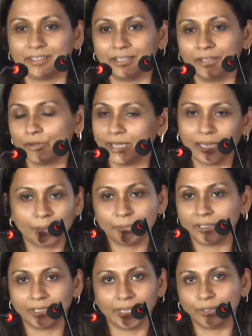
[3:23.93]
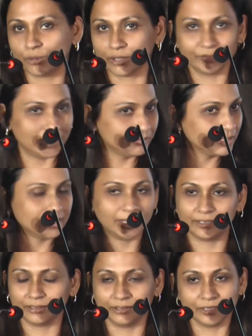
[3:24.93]
ivanga ellama I could have never
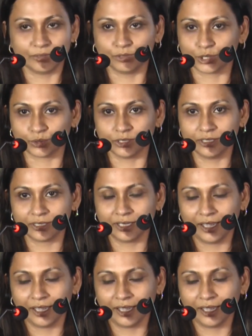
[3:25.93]
created these visuals.